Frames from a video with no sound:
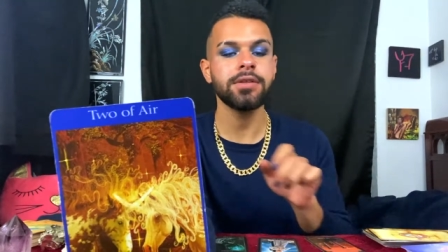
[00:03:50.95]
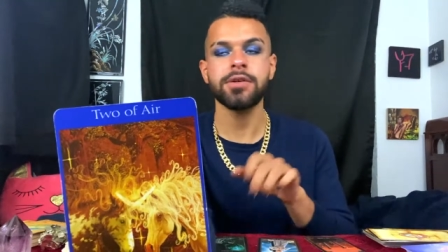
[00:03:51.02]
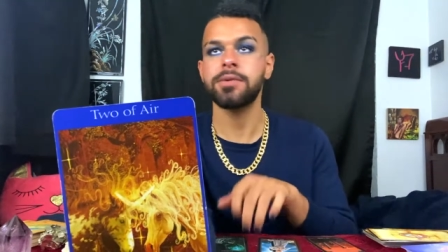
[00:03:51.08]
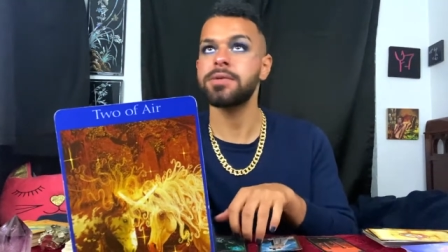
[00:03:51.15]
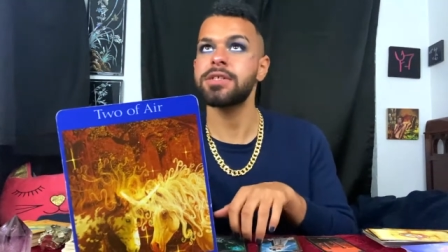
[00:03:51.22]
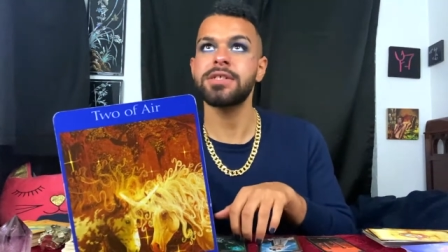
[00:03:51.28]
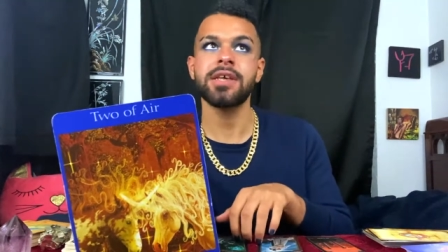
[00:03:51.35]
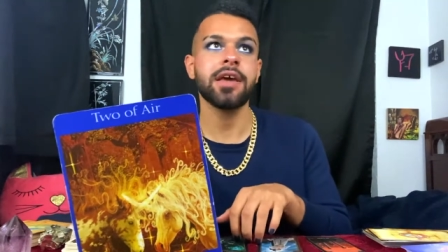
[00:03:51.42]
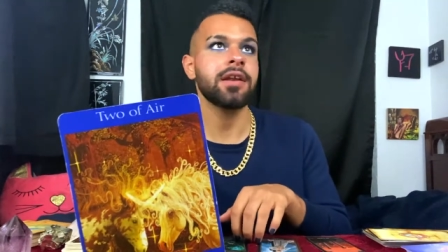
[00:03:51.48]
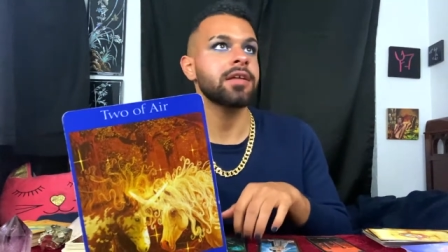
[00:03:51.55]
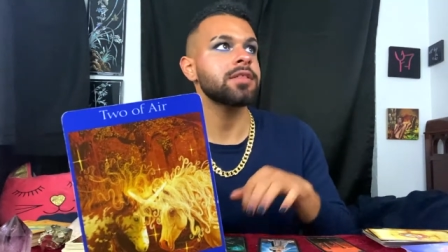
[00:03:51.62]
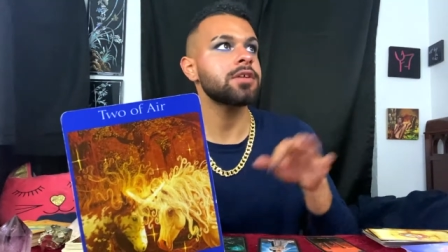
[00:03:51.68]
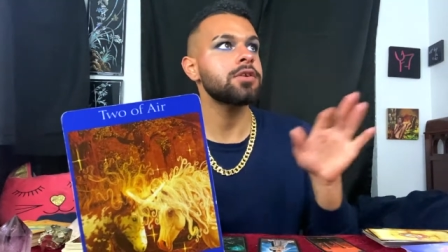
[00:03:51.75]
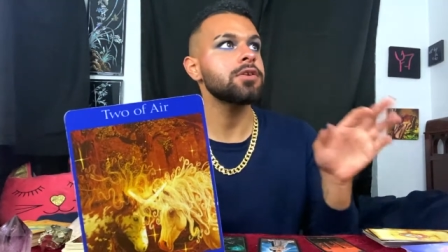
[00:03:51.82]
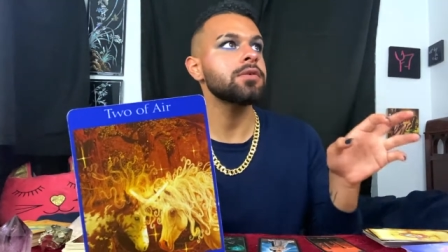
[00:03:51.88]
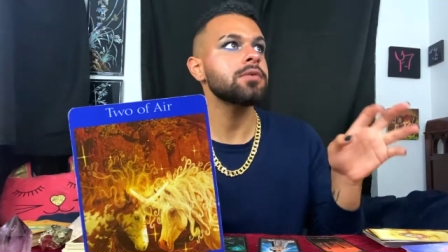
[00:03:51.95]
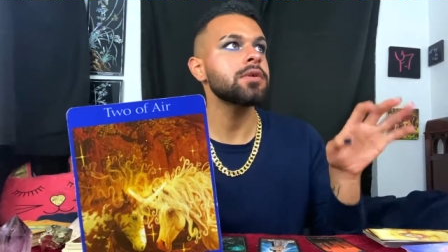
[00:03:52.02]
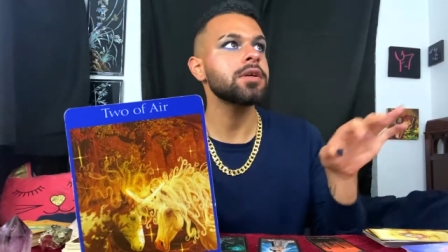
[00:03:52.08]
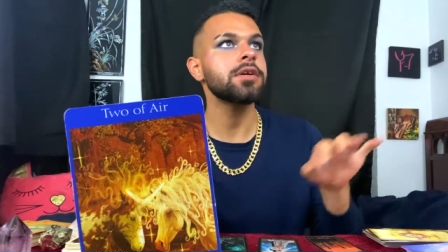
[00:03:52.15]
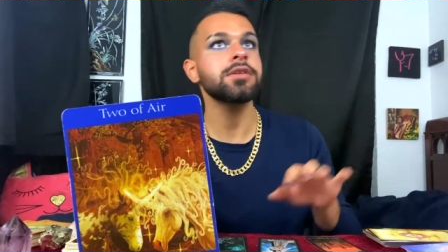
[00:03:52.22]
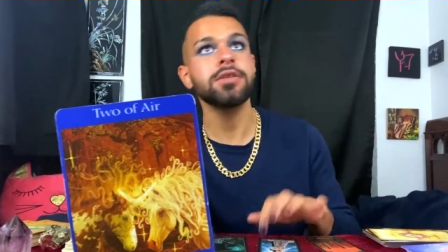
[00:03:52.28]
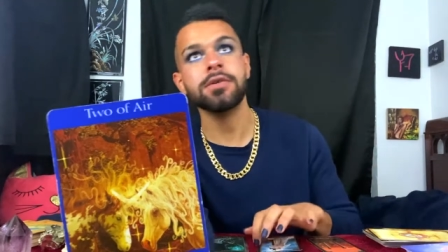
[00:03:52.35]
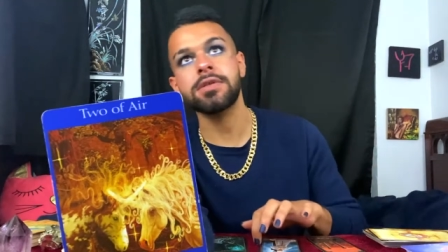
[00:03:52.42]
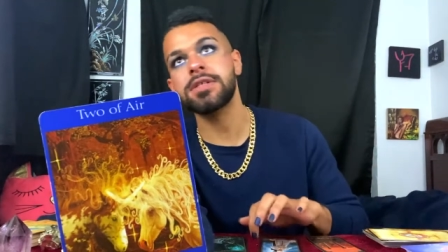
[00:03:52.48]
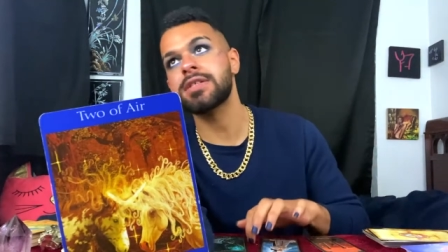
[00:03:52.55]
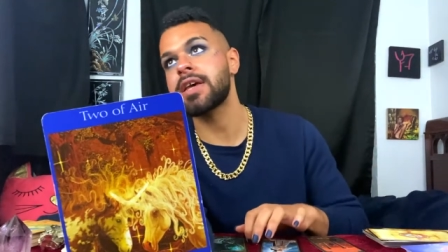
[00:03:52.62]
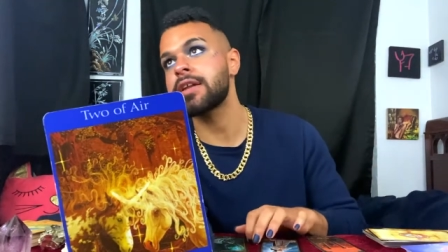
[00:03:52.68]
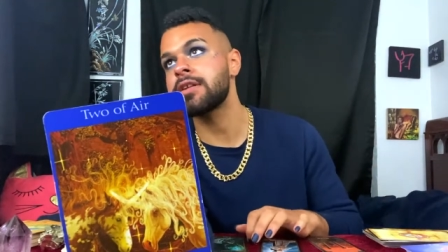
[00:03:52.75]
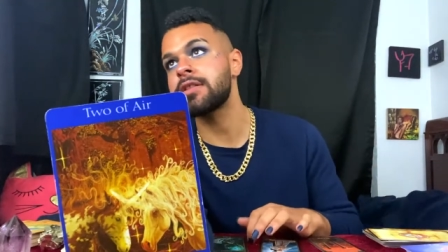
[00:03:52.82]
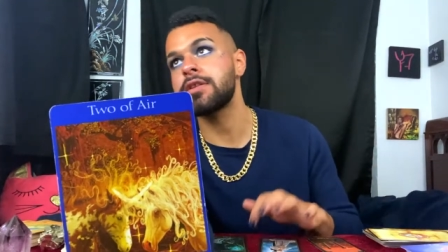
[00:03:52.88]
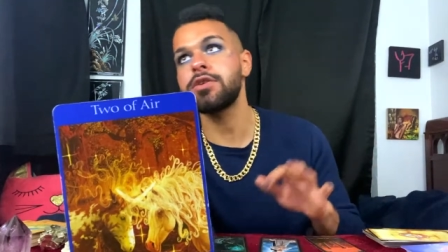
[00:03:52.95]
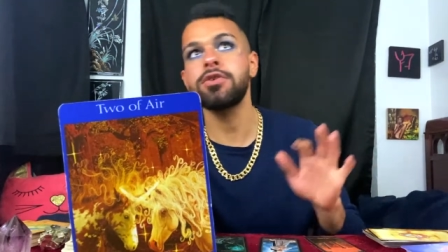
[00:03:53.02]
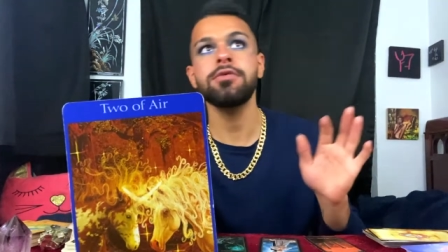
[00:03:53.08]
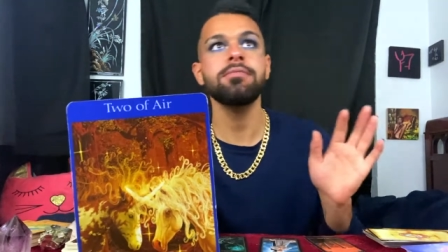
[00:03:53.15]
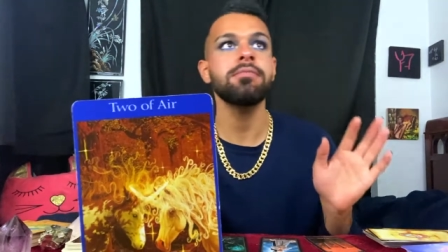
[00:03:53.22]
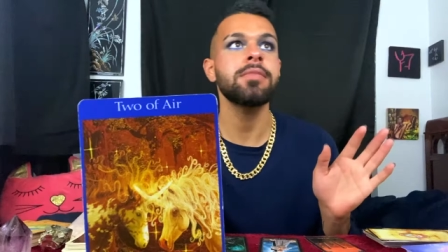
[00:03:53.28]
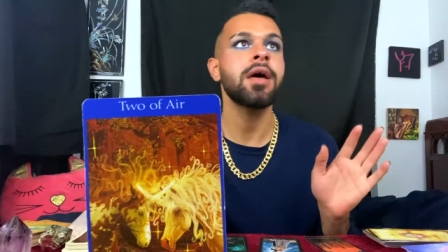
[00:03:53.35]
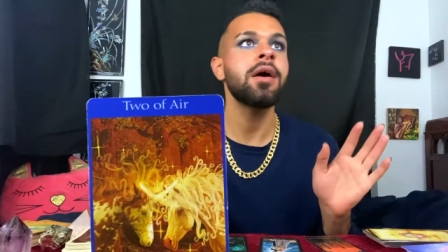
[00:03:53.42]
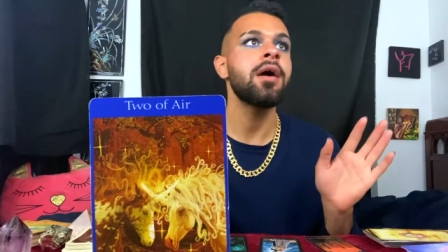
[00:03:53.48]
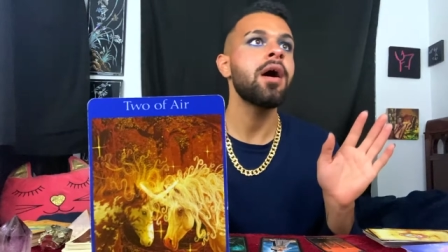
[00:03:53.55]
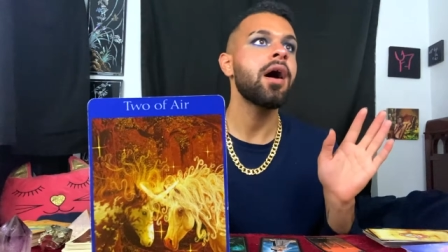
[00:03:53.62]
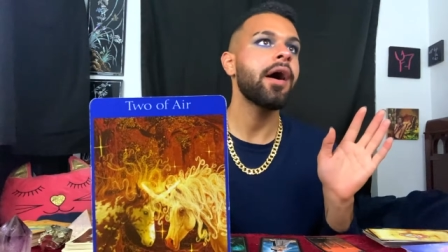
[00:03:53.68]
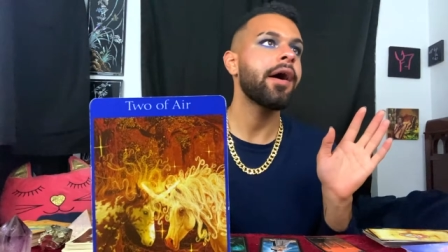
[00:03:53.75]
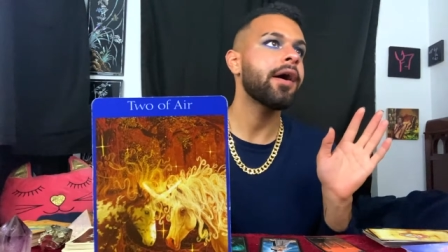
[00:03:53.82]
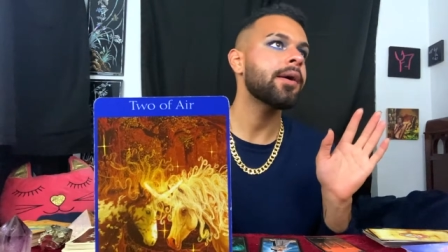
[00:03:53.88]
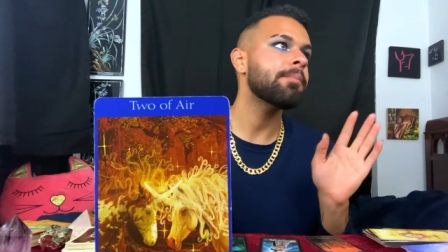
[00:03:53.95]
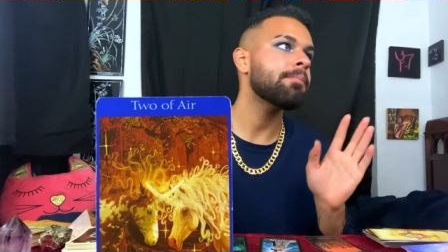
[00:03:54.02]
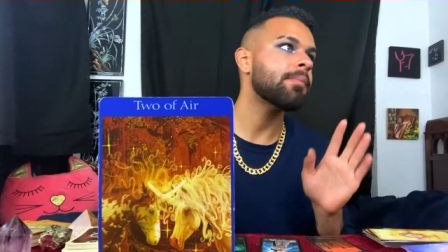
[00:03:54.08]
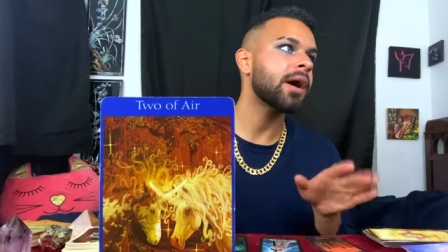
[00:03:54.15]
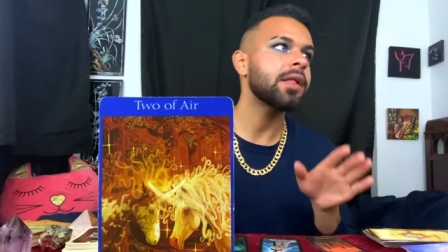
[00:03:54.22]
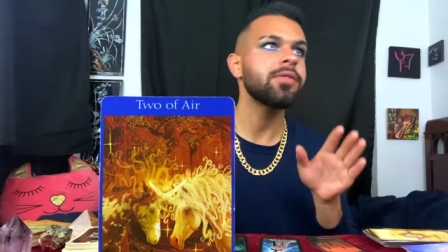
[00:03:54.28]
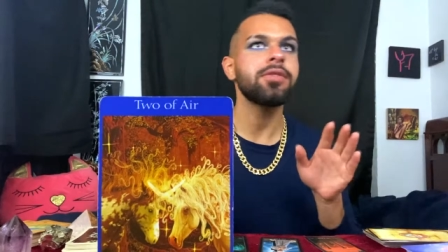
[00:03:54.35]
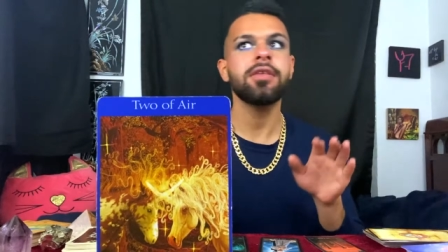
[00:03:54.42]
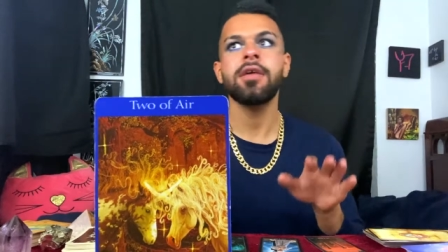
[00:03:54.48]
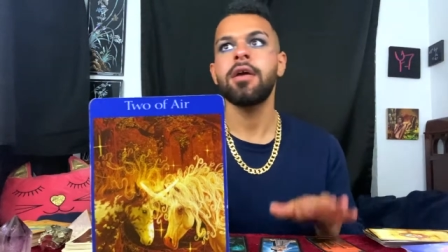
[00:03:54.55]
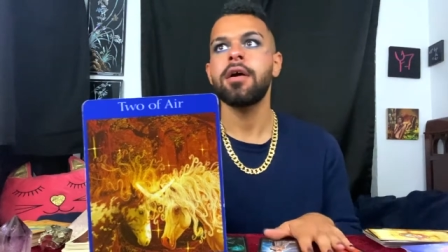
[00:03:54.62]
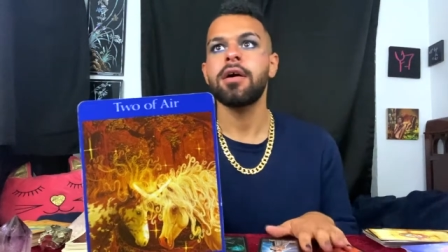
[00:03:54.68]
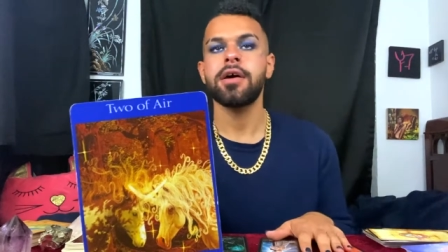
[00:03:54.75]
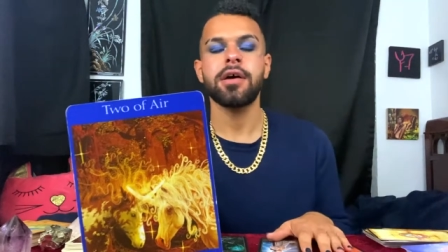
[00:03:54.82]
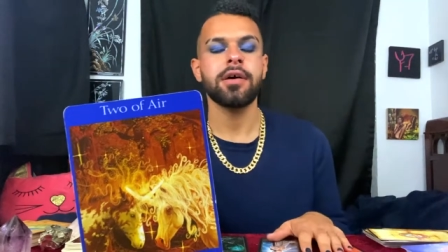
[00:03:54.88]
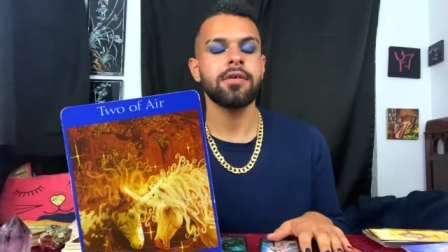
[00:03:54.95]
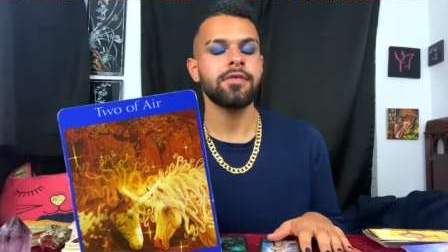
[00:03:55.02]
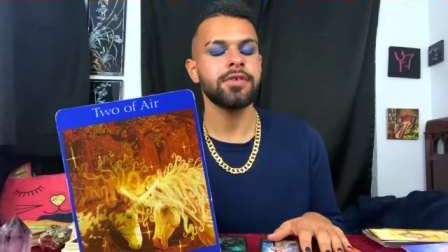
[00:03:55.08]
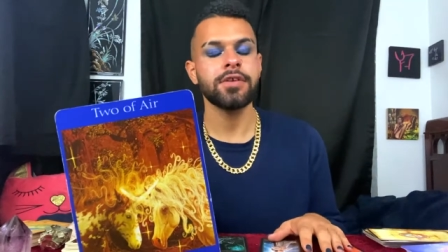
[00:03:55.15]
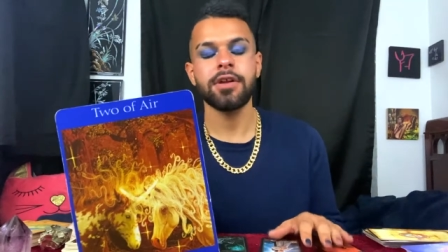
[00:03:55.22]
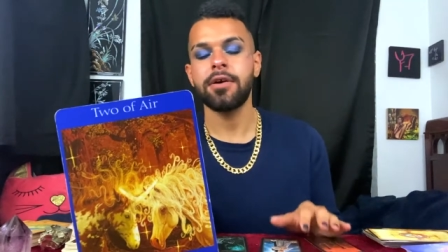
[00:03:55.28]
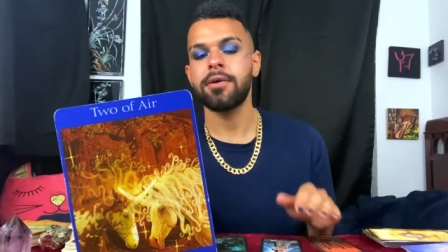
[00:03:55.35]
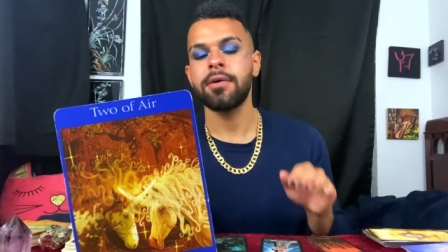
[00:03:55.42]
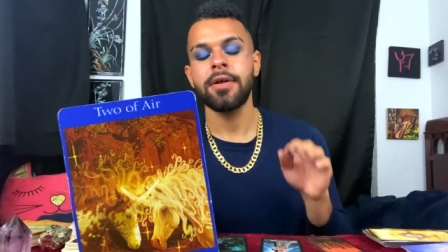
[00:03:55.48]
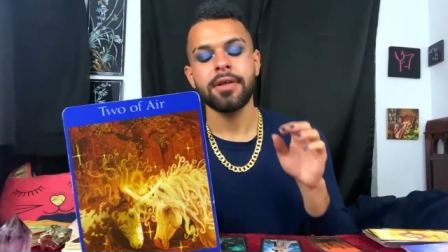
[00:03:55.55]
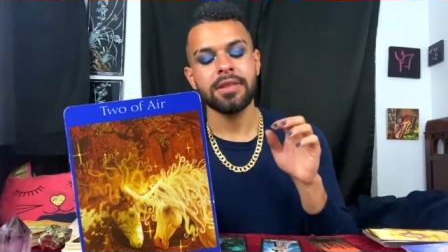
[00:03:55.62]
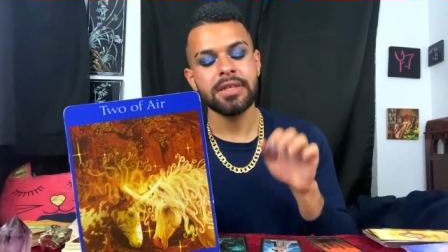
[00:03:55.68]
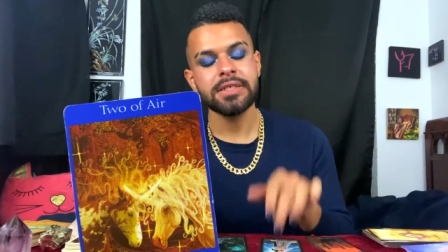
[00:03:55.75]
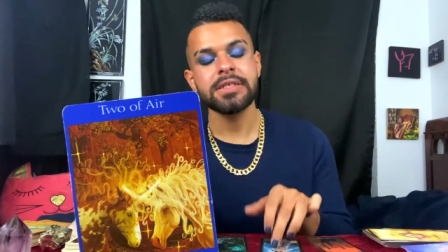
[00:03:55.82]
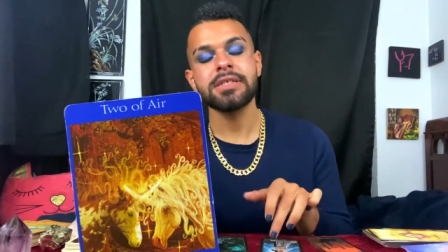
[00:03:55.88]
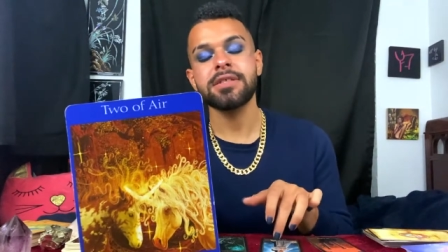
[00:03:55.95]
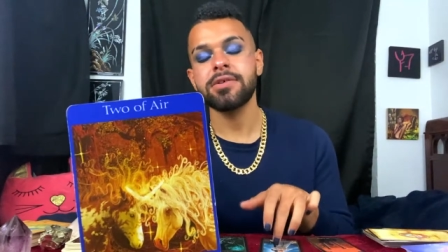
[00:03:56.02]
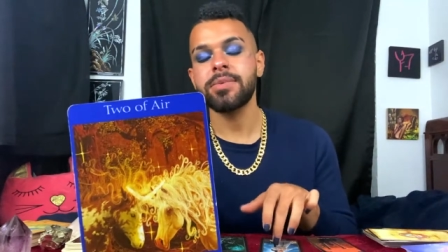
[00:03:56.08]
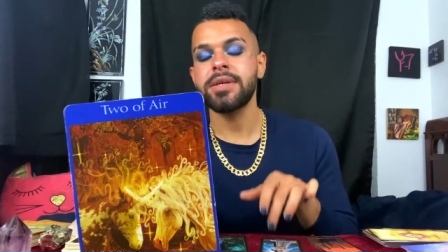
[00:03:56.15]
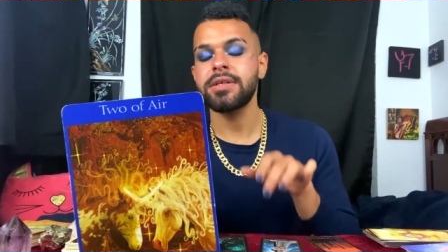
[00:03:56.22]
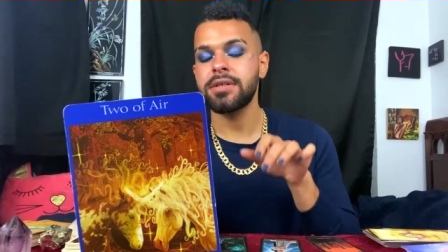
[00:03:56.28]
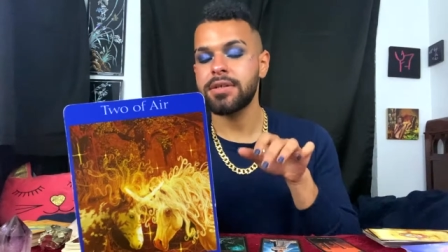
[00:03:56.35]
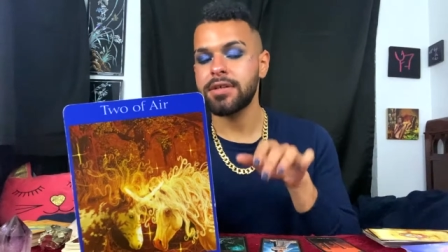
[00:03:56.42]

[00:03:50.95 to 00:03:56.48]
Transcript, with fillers: Don't decide on the new year. Don't decide in the new month of, you know, this is the week to